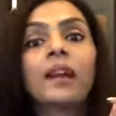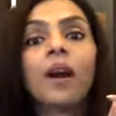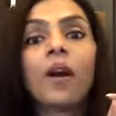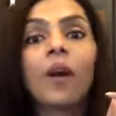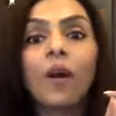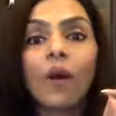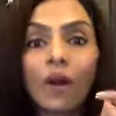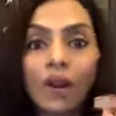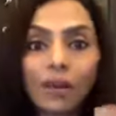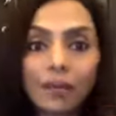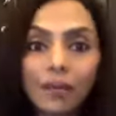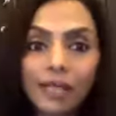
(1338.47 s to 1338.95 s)

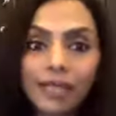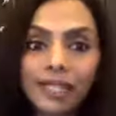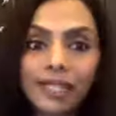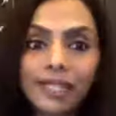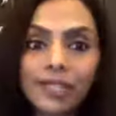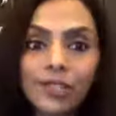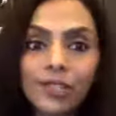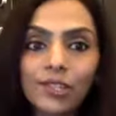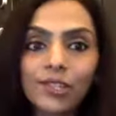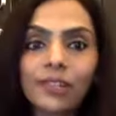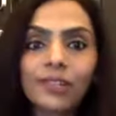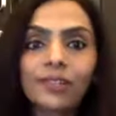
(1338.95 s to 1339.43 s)
or
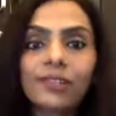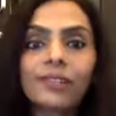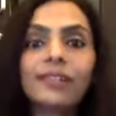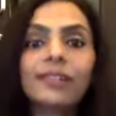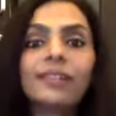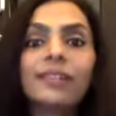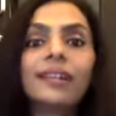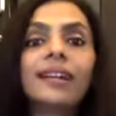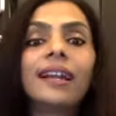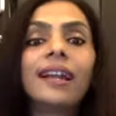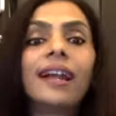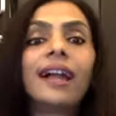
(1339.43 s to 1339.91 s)
message here.
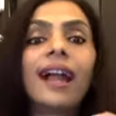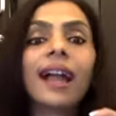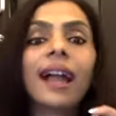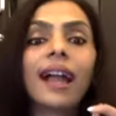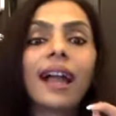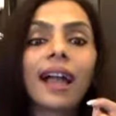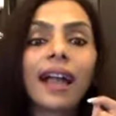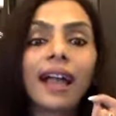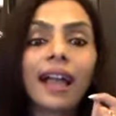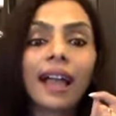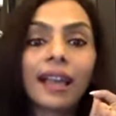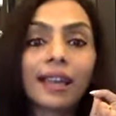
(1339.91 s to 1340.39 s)

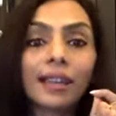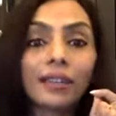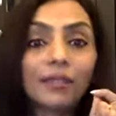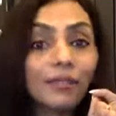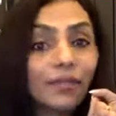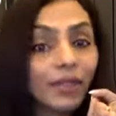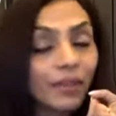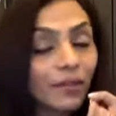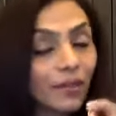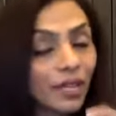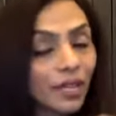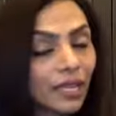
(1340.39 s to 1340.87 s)

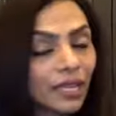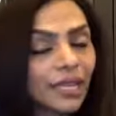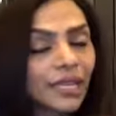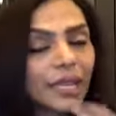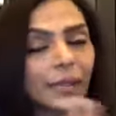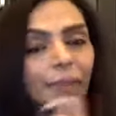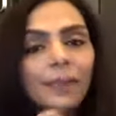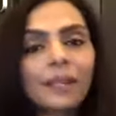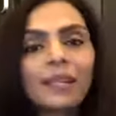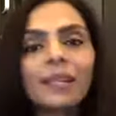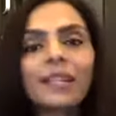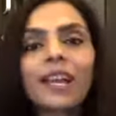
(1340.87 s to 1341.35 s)
And we will
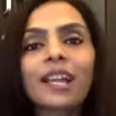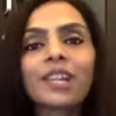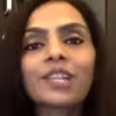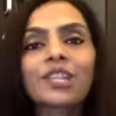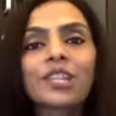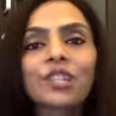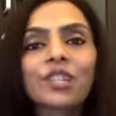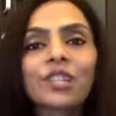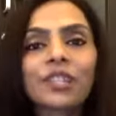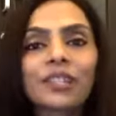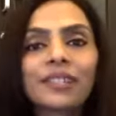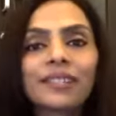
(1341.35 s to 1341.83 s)
keep in
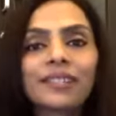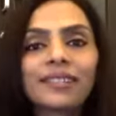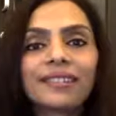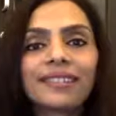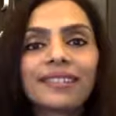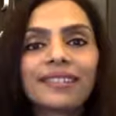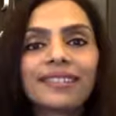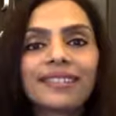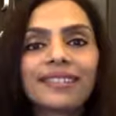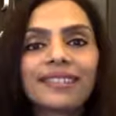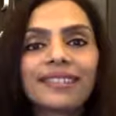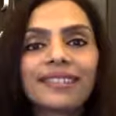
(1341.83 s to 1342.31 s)
touch
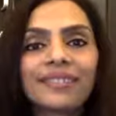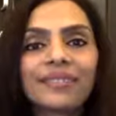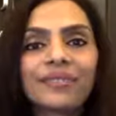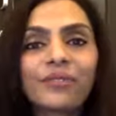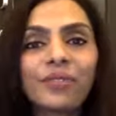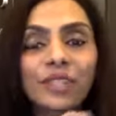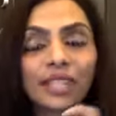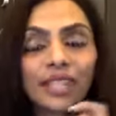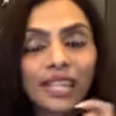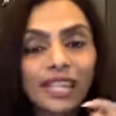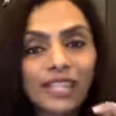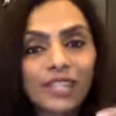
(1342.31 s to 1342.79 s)

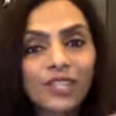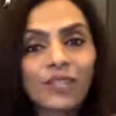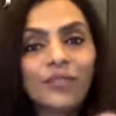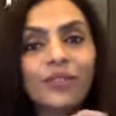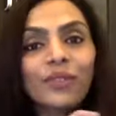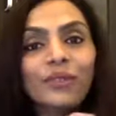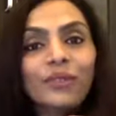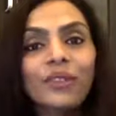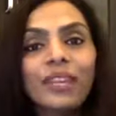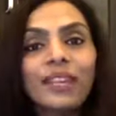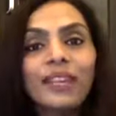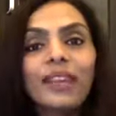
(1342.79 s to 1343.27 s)
for the rest
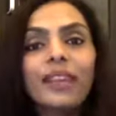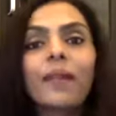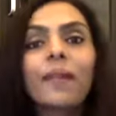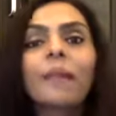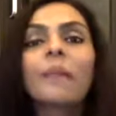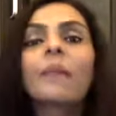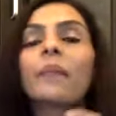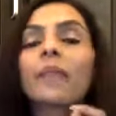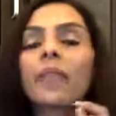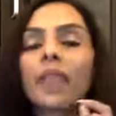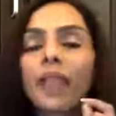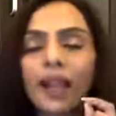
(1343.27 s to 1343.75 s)
of the week.
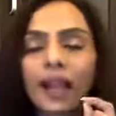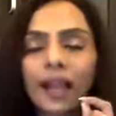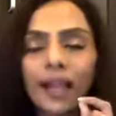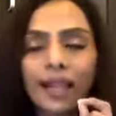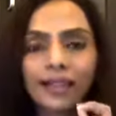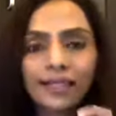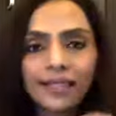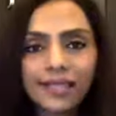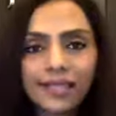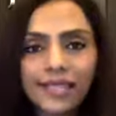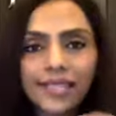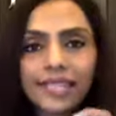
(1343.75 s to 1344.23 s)

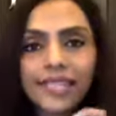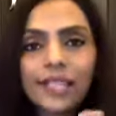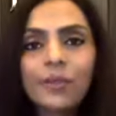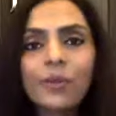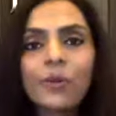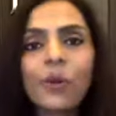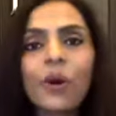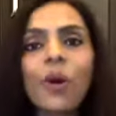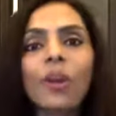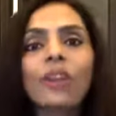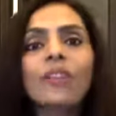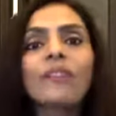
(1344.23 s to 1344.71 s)
And see
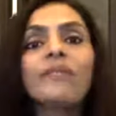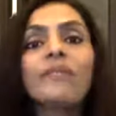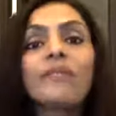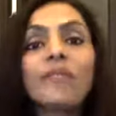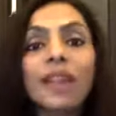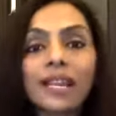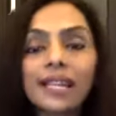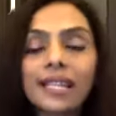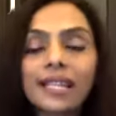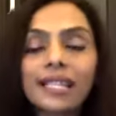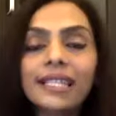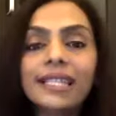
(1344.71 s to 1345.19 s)
you on
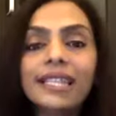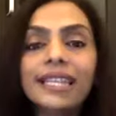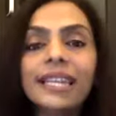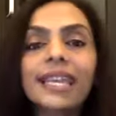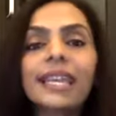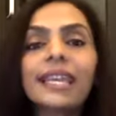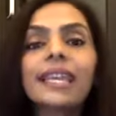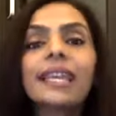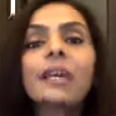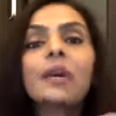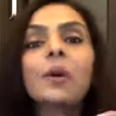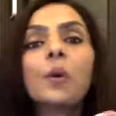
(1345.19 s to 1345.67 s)

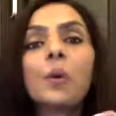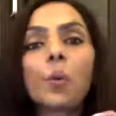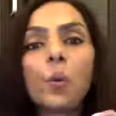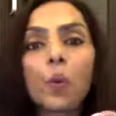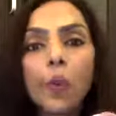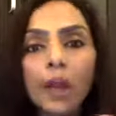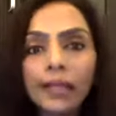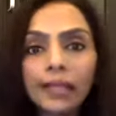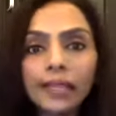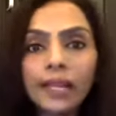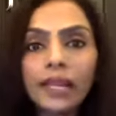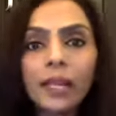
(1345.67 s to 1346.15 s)
Wednesday,
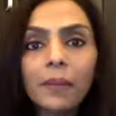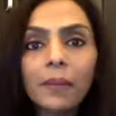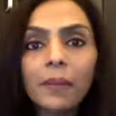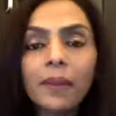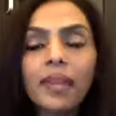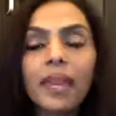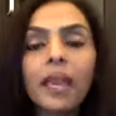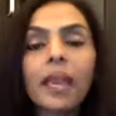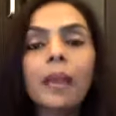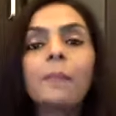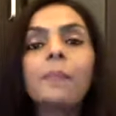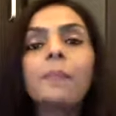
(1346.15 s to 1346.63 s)
1:30
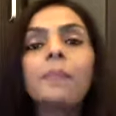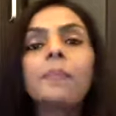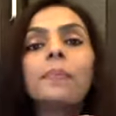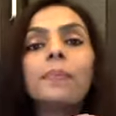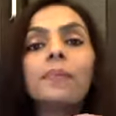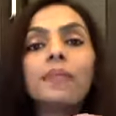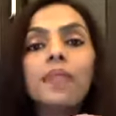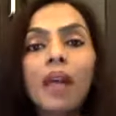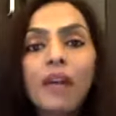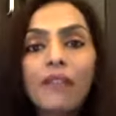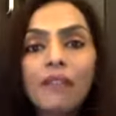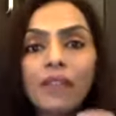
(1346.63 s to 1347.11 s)
p.m.,
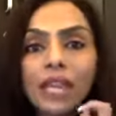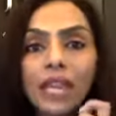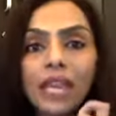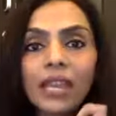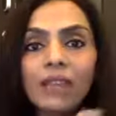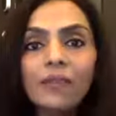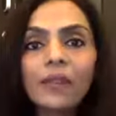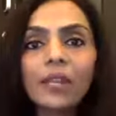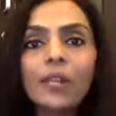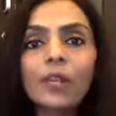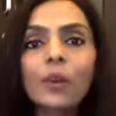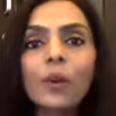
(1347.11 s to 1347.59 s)
The
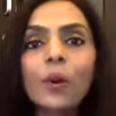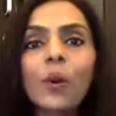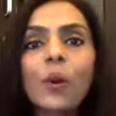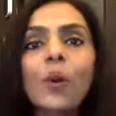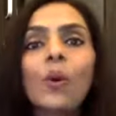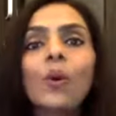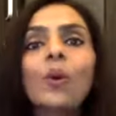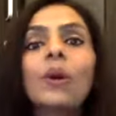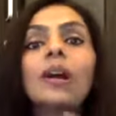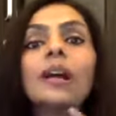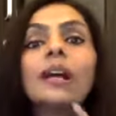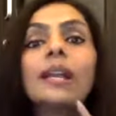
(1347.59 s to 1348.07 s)
Winning
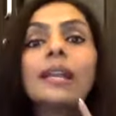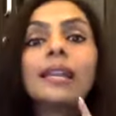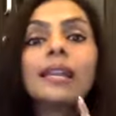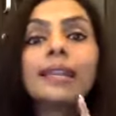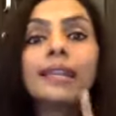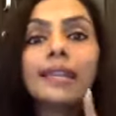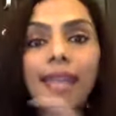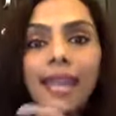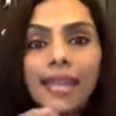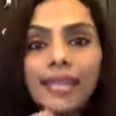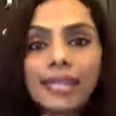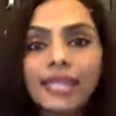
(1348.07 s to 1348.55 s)
Window,
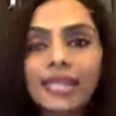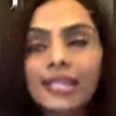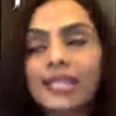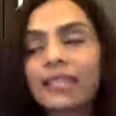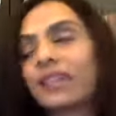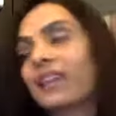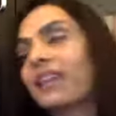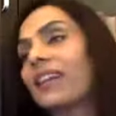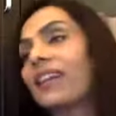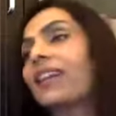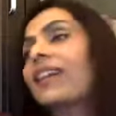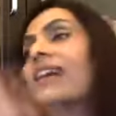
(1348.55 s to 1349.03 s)
next year.